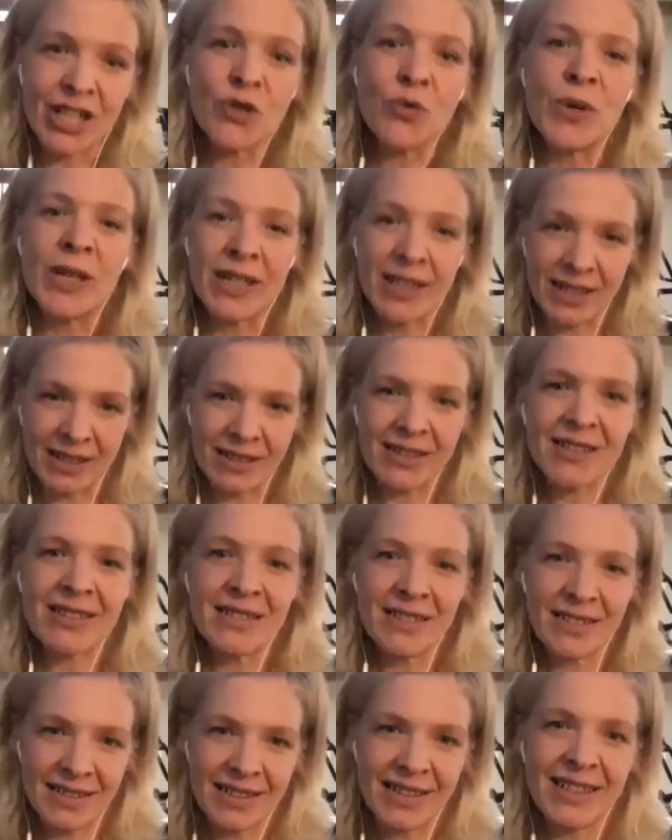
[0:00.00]
When you're it.
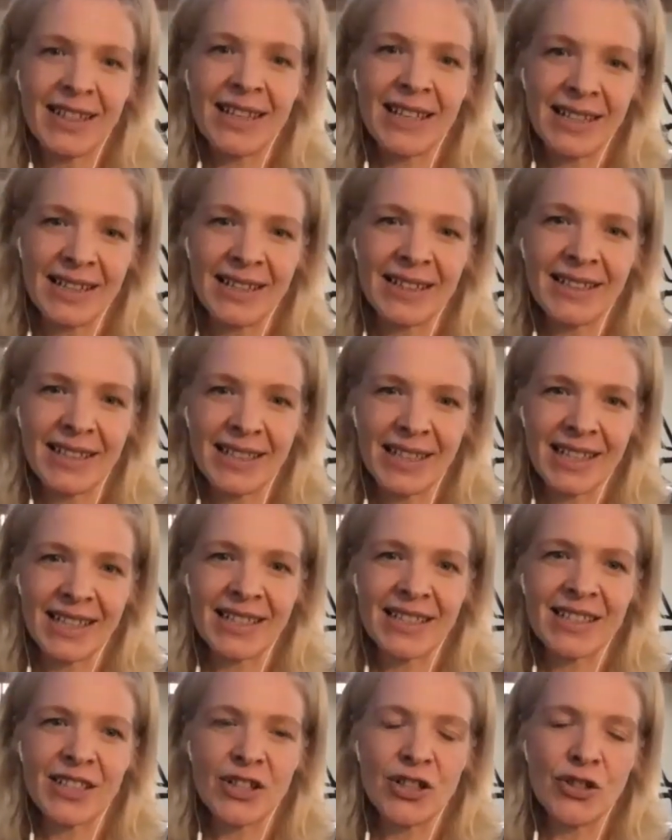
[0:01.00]
sick. Yeah, yeah.
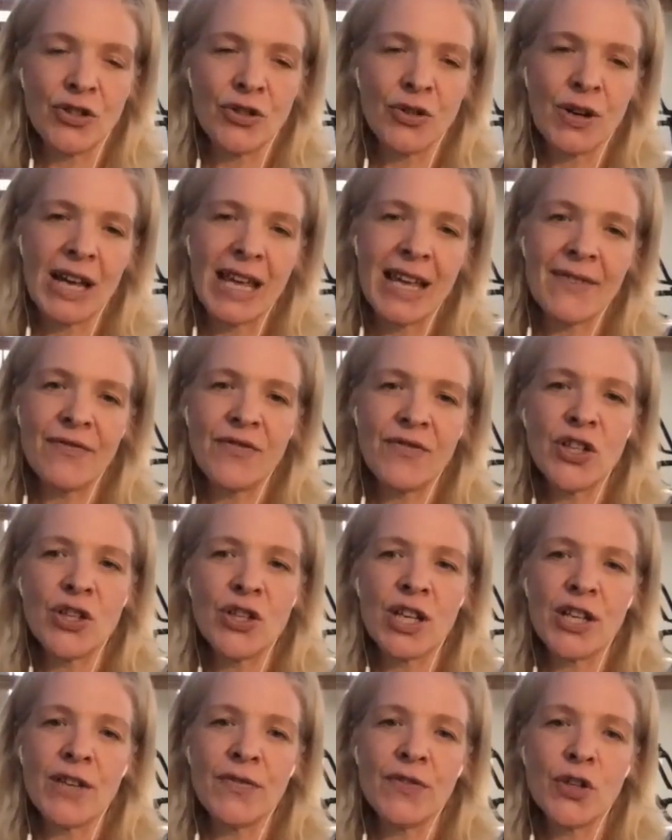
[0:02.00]
So if
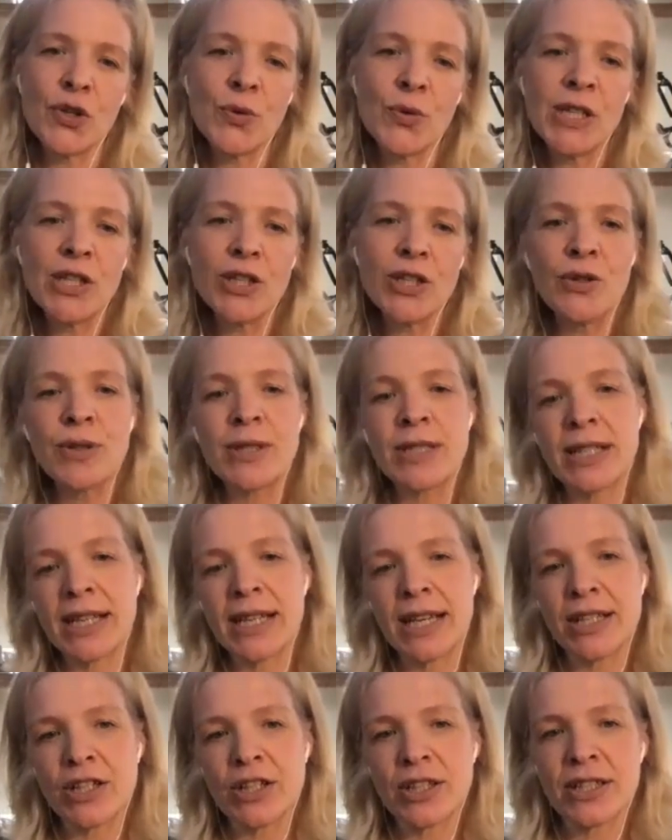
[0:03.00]
you if you are using
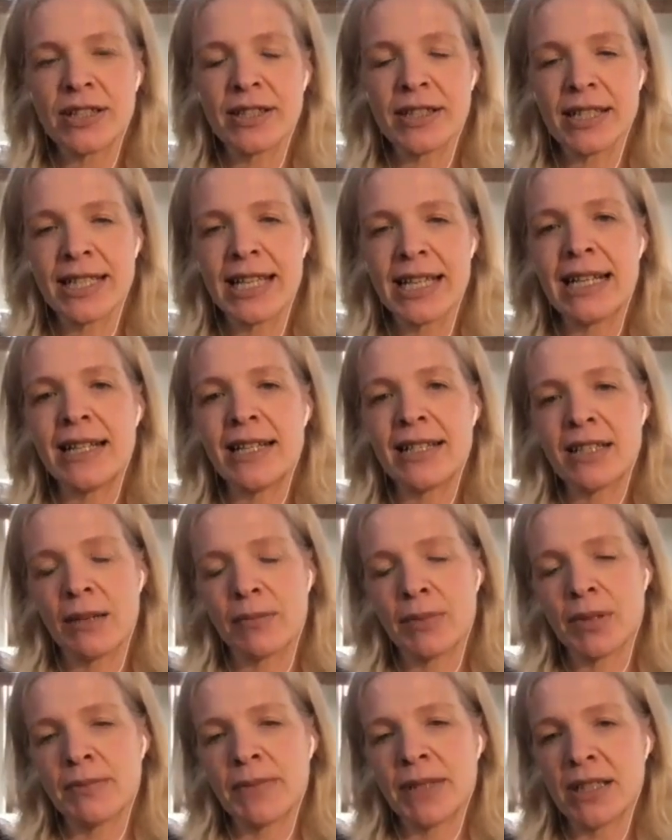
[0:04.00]
it just as a daily
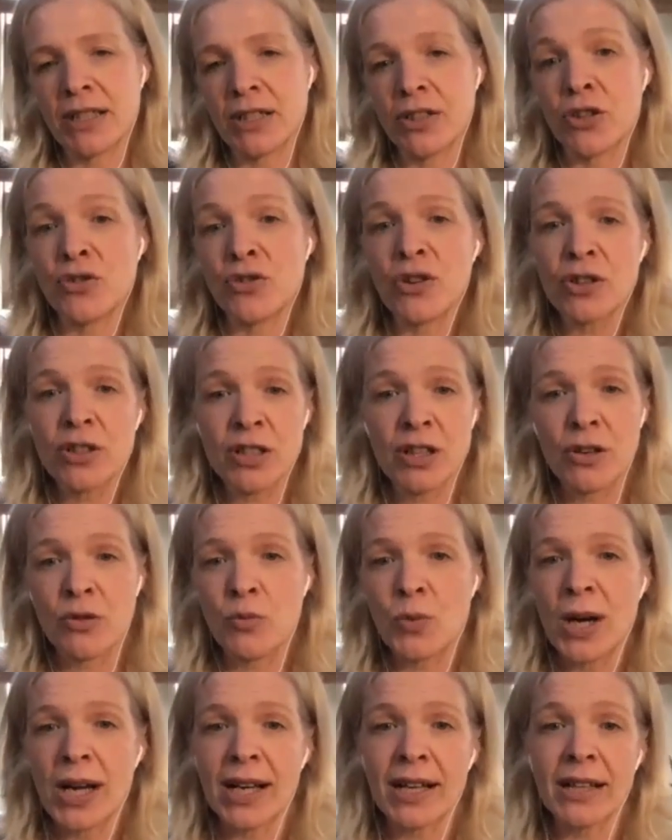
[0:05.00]
supplement and you're not
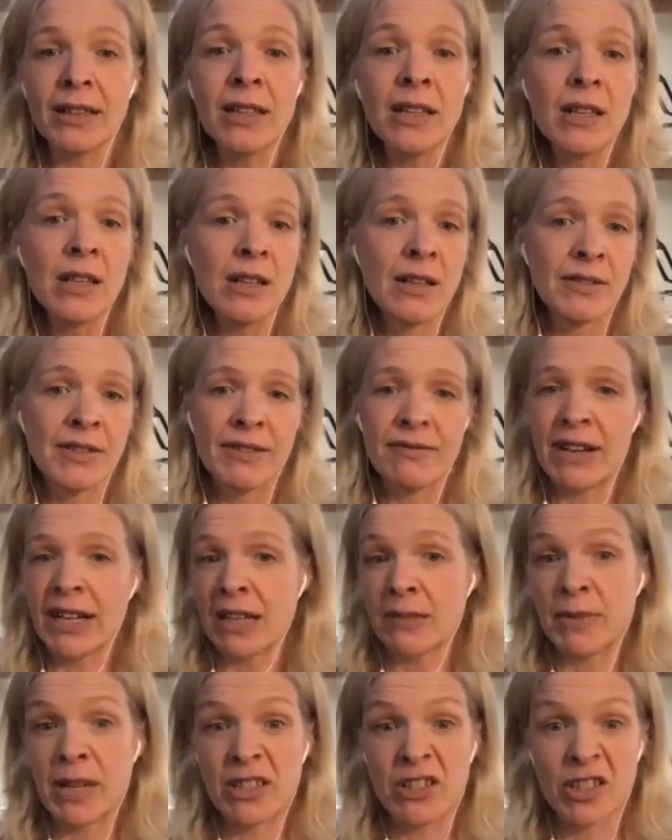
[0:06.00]
unwell, yeah.
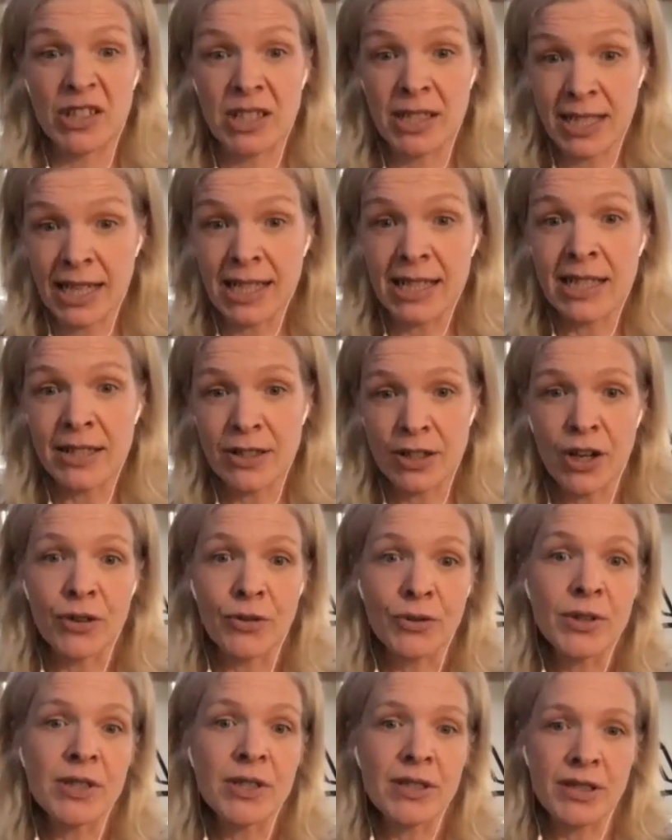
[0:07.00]
recommend just a daily
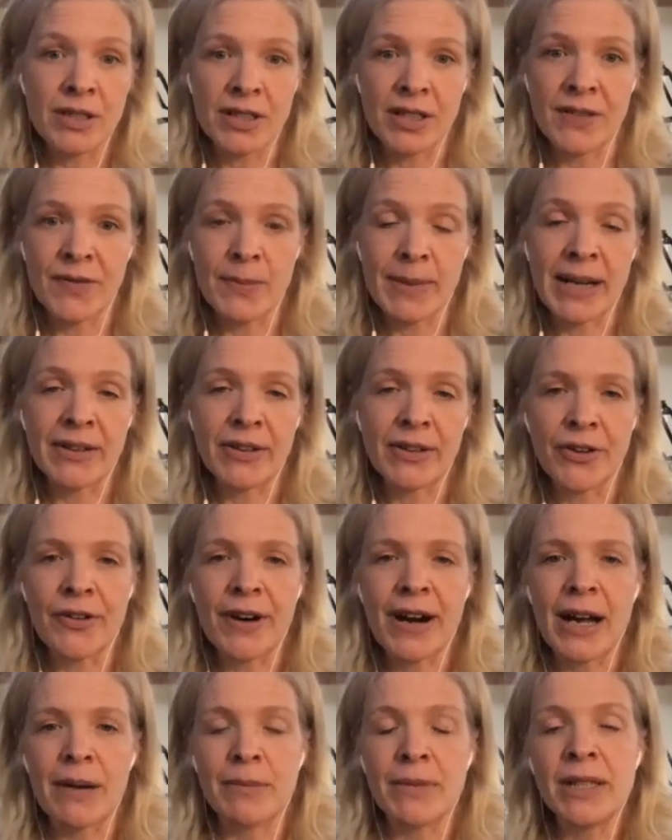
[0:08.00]
dose, yeah. about a
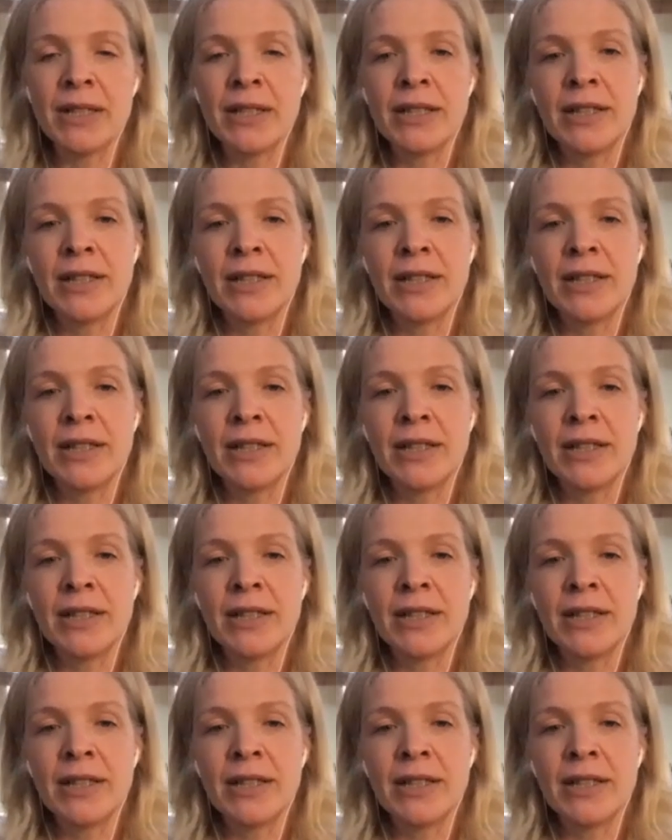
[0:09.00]
gram.